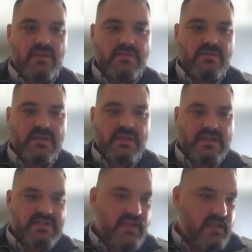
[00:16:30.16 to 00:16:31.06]
So in the
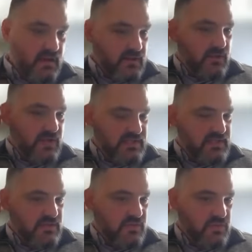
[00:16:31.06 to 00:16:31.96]
next slide, I'll go
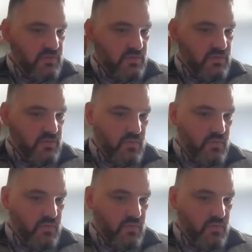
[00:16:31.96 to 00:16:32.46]
into